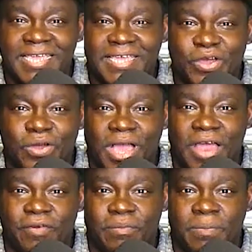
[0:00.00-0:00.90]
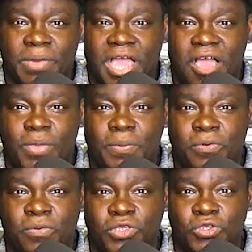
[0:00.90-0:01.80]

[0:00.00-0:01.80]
You know, I remember how people